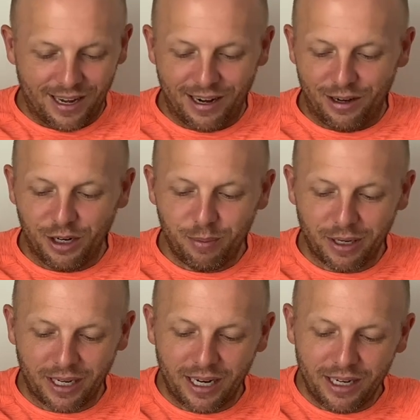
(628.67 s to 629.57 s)
All right, you can
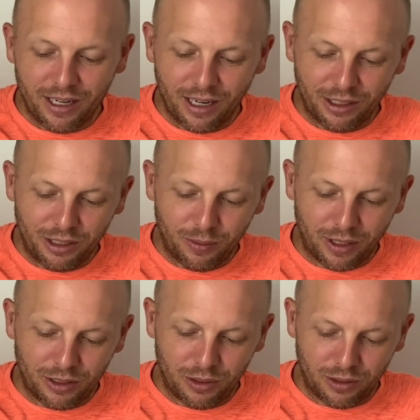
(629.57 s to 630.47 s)
pick any color you
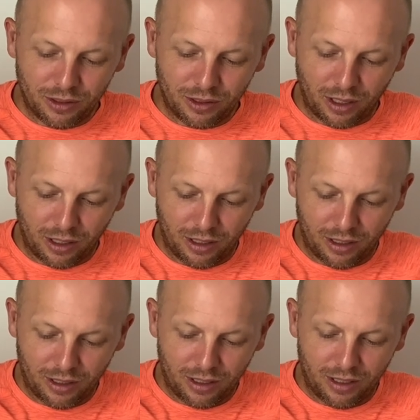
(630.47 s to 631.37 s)
want to start.
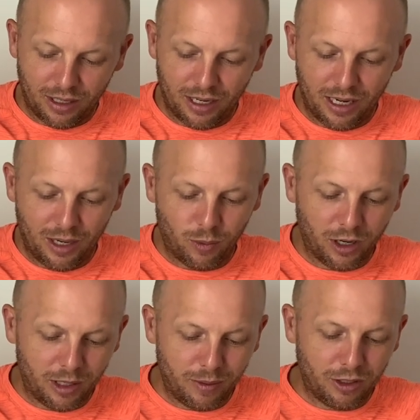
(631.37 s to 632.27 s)
And we're
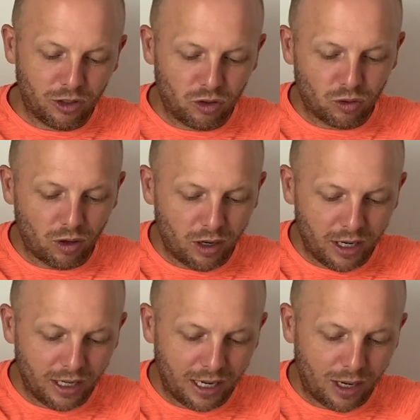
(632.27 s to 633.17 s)
going to be just
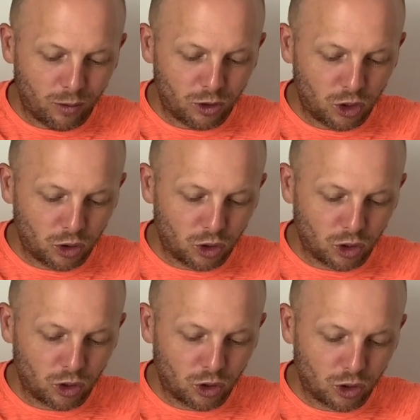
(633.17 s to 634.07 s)
drawing out
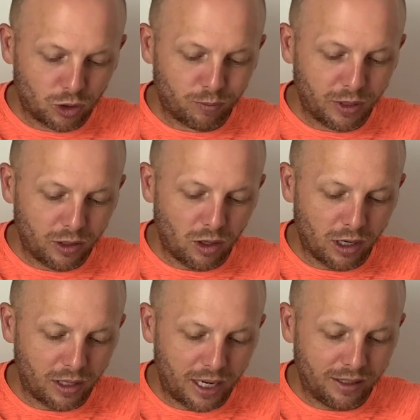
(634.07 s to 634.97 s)
big
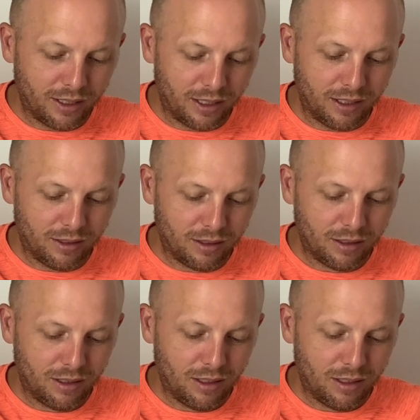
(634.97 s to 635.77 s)
long lines like this.